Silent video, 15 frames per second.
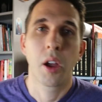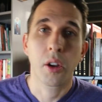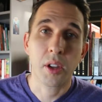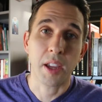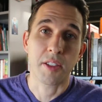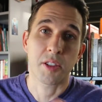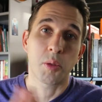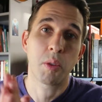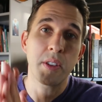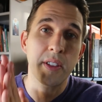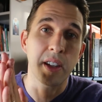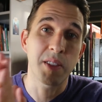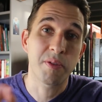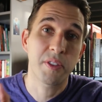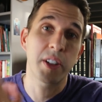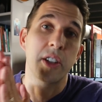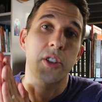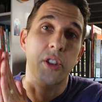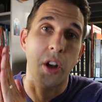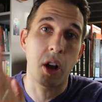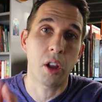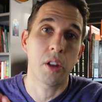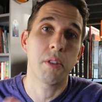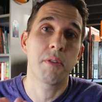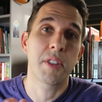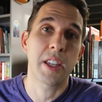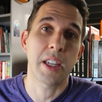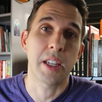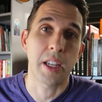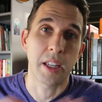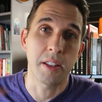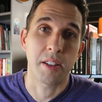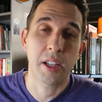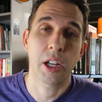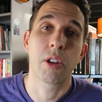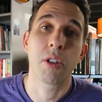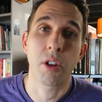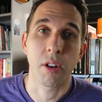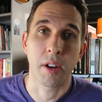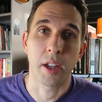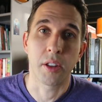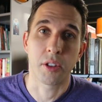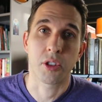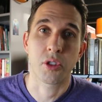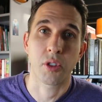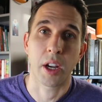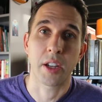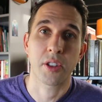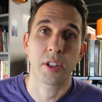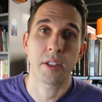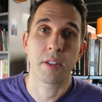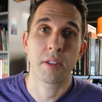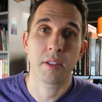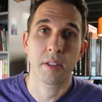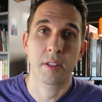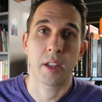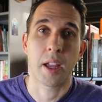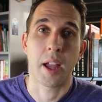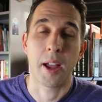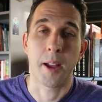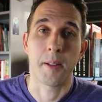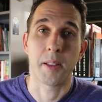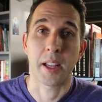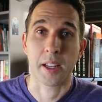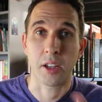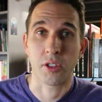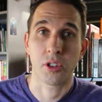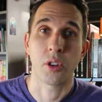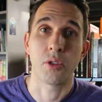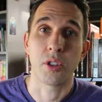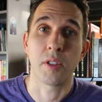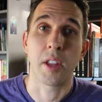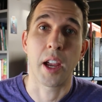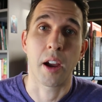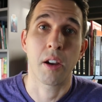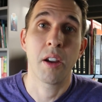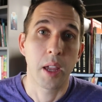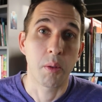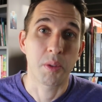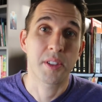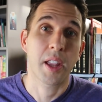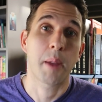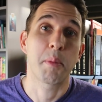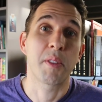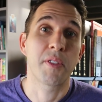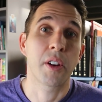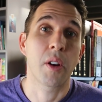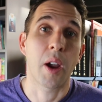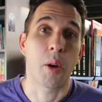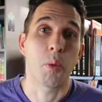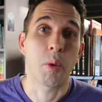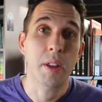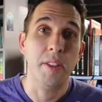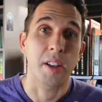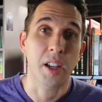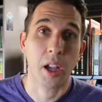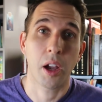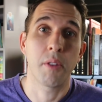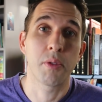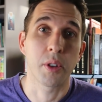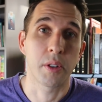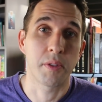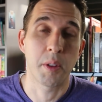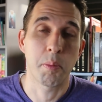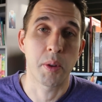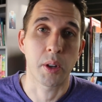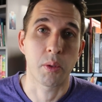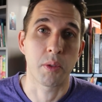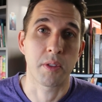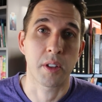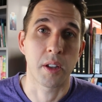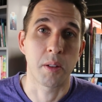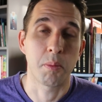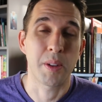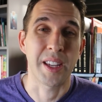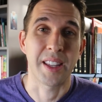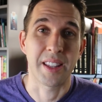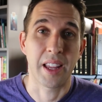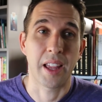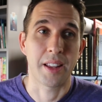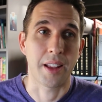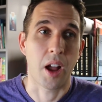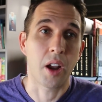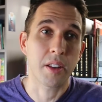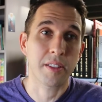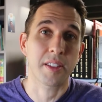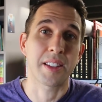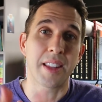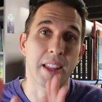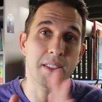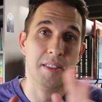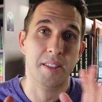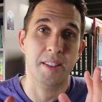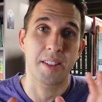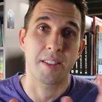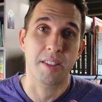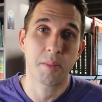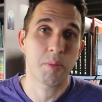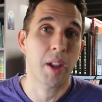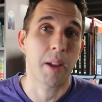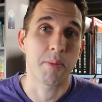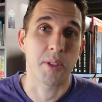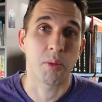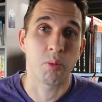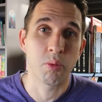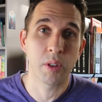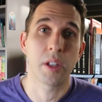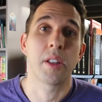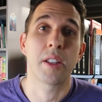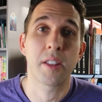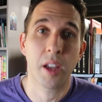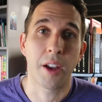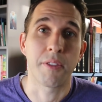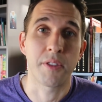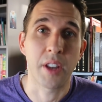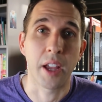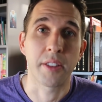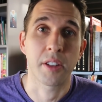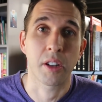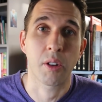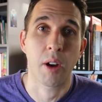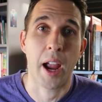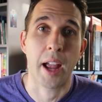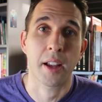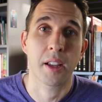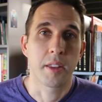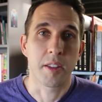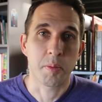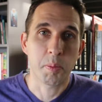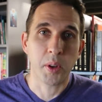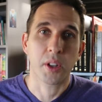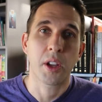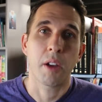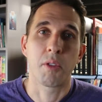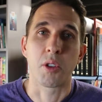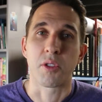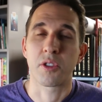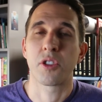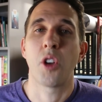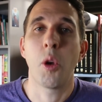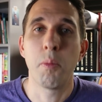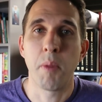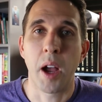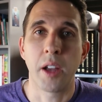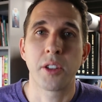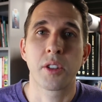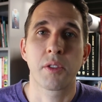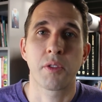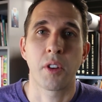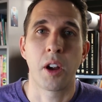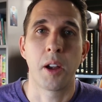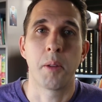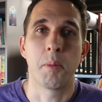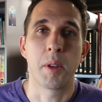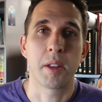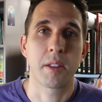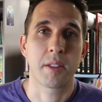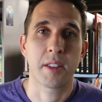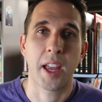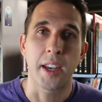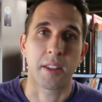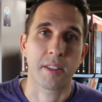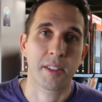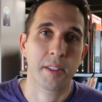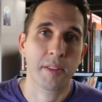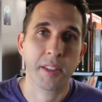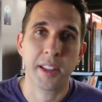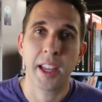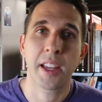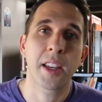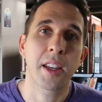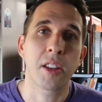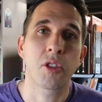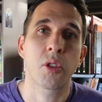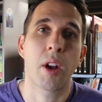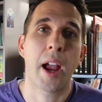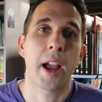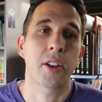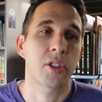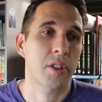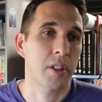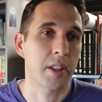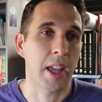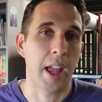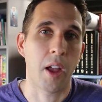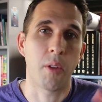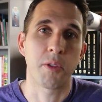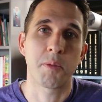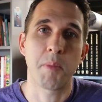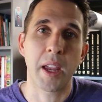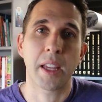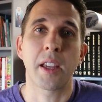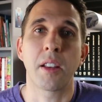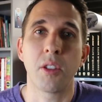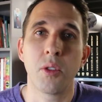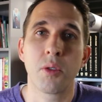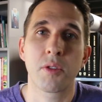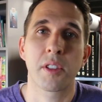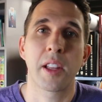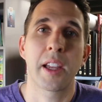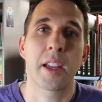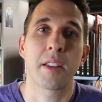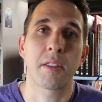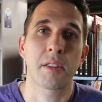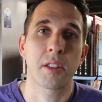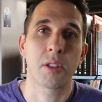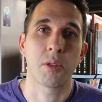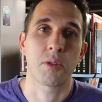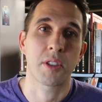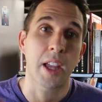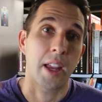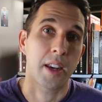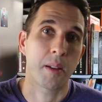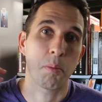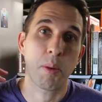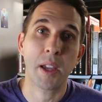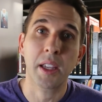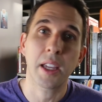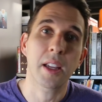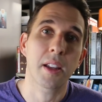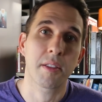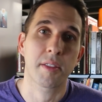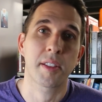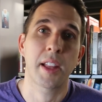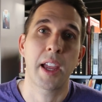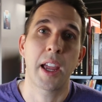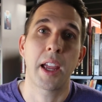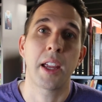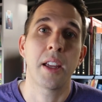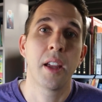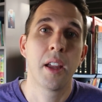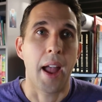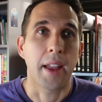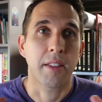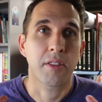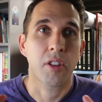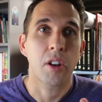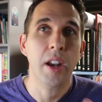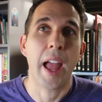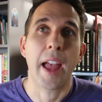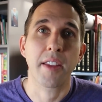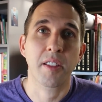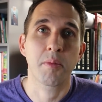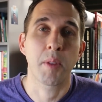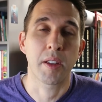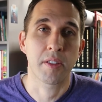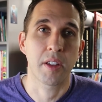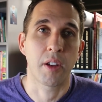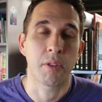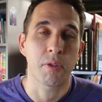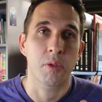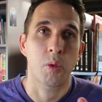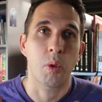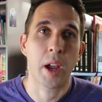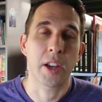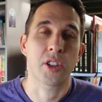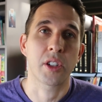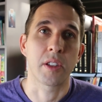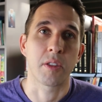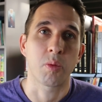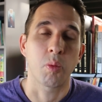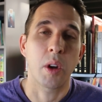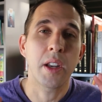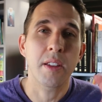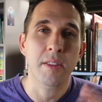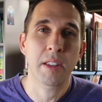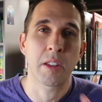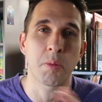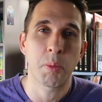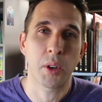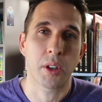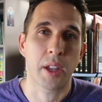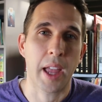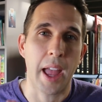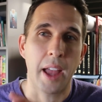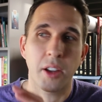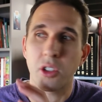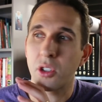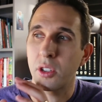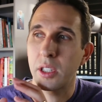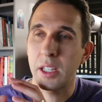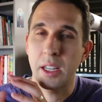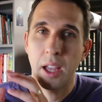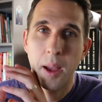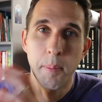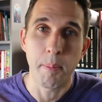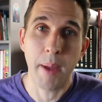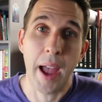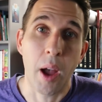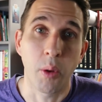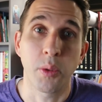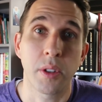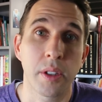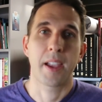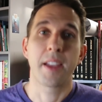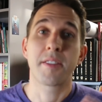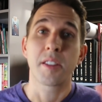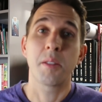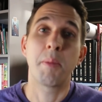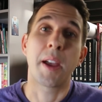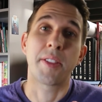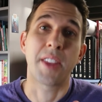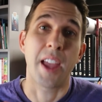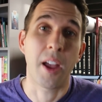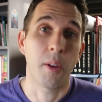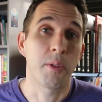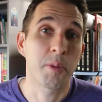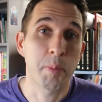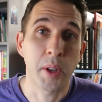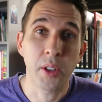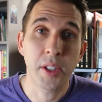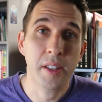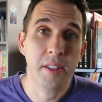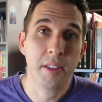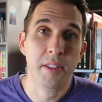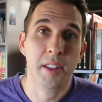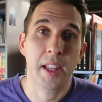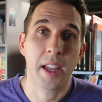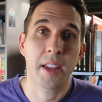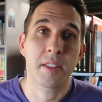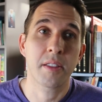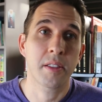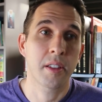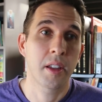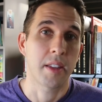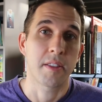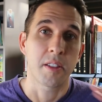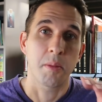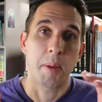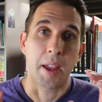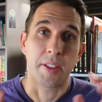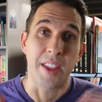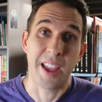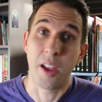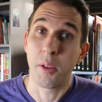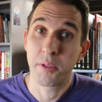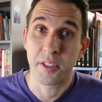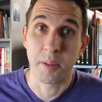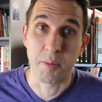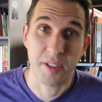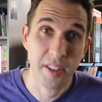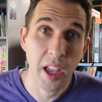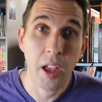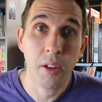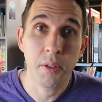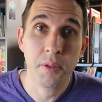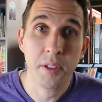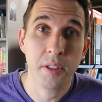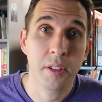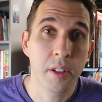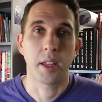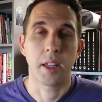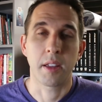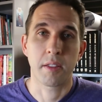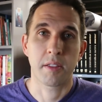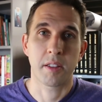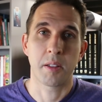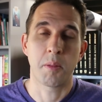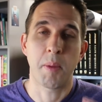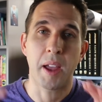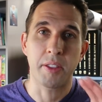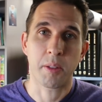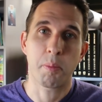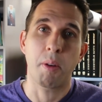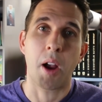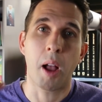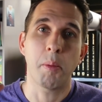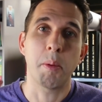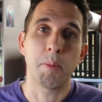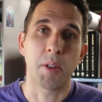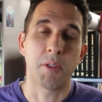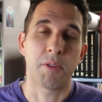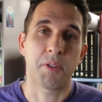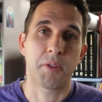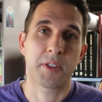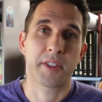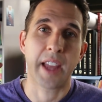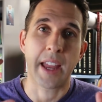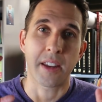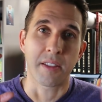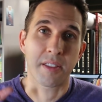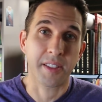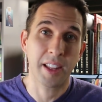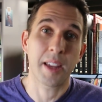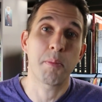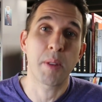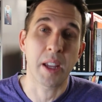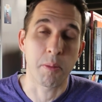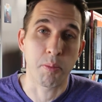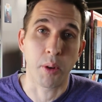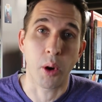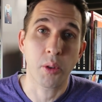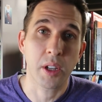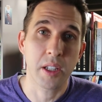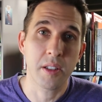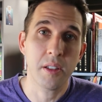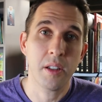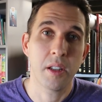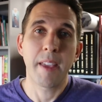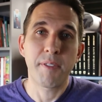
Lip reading: Okay, so once I had finished all of the interior illustrations, like I showed you there, it was time to figure out what the cover of the book was going to be. And honestly, that's sometimes a really tough nut to crack. This book covers so much, from Santa's sleigh getting trashed, to the elves making new sleighs, to Santa picking a sleigh. I started asking myself questions. What is this book actually about? Is it about the elves building the sleighs? Is it about the elves themselves? Is it about the problem of Santa's sleigh being broken?